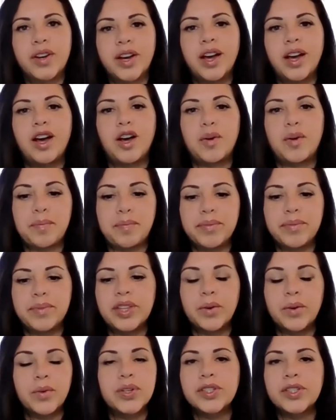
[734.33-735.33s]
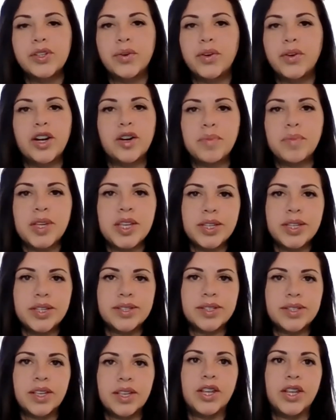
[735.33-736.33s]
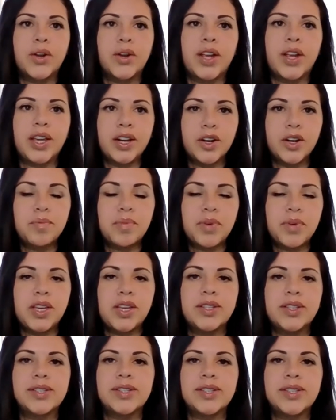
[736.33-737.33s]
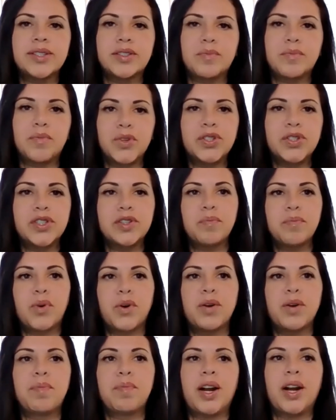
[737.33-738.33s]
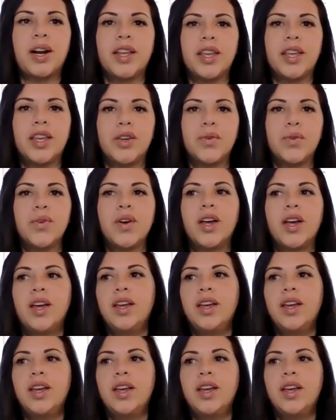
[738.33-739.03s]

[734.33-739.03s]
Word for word: um, there was no inner peace, and your inner peace is the most important part of you